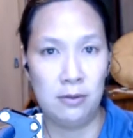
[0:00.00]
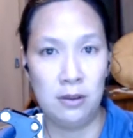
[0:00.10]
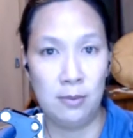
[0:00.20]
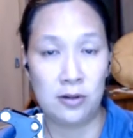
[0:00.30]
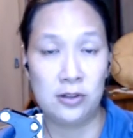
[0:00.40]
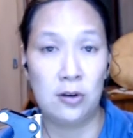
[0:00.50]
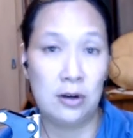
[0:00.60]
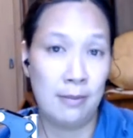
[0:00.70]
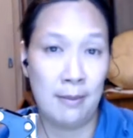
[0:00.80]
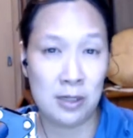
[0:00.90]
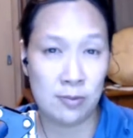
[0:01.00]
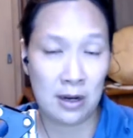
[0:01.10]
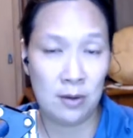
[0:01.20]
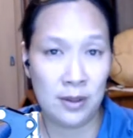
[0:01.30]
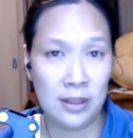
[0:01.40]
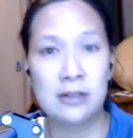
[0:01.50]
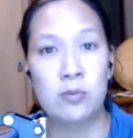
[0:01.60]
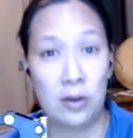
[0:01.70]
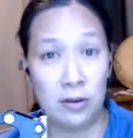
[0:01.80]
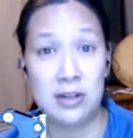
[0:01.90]
the person you're going to be benchmarking with is
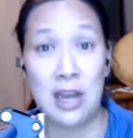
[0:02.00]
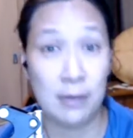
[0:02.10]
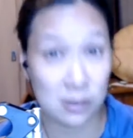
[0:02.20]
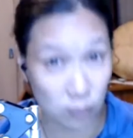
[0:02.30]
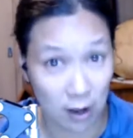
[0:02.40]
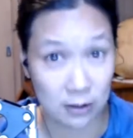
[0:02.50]
worth your time as well,